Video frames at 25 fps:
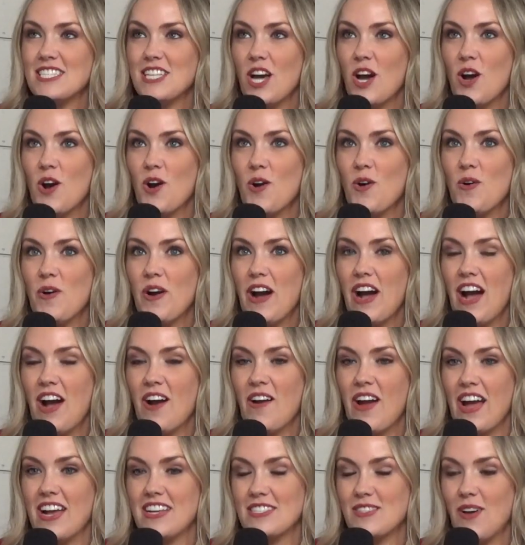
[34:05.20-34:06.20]
So
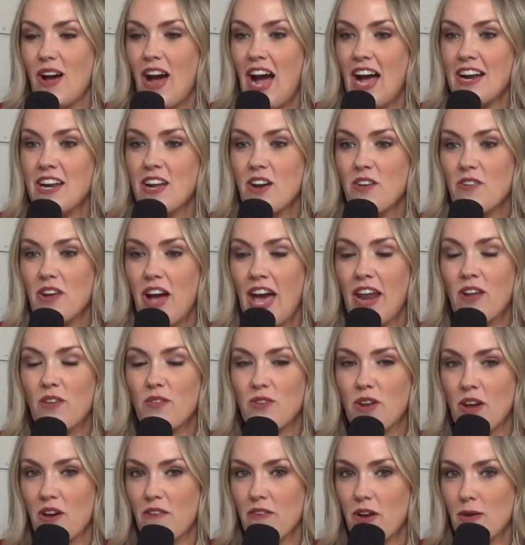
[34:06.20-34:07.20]
okay, so I don't
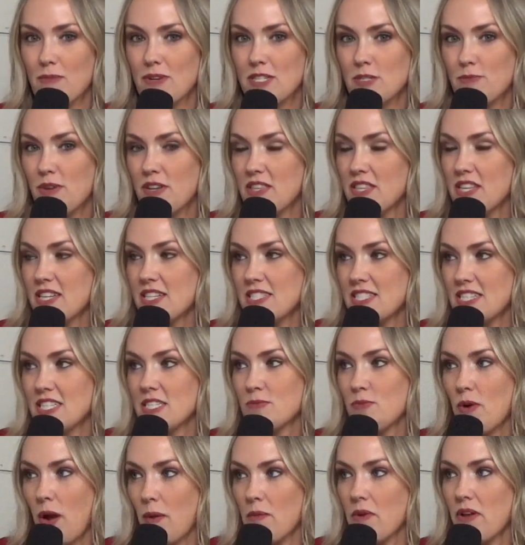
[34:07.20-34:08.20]
know very much about this, and it's
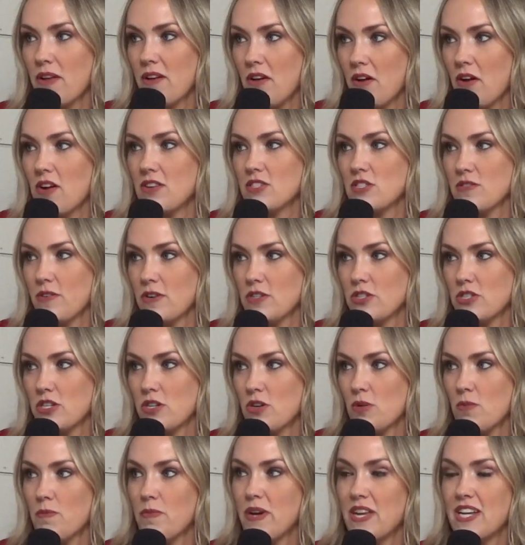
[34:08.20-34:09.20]
probably
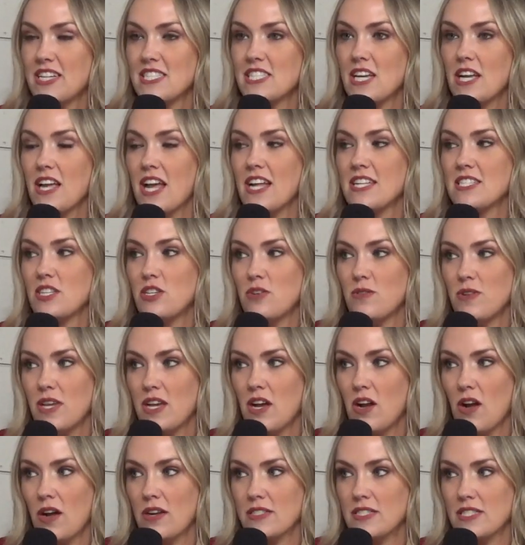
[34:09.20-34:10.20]
controversial, but it's a
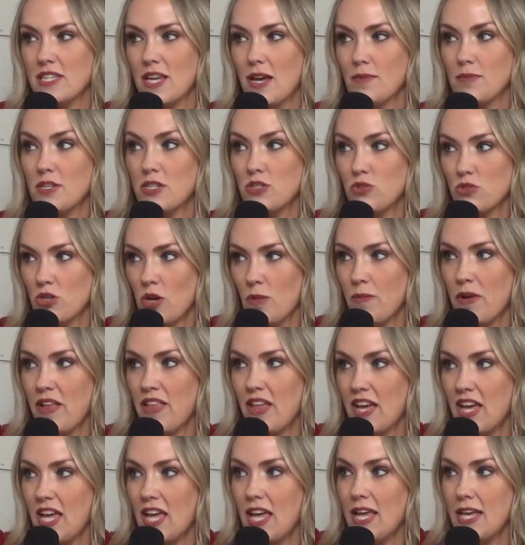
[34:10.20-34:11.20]
unique concept because you're talking about
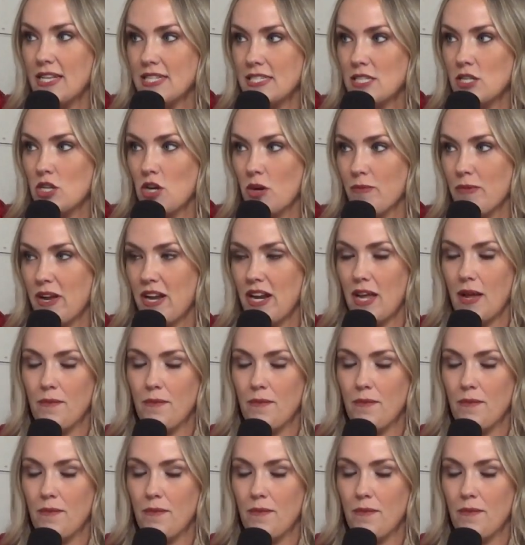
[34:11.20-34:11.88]
like easier money.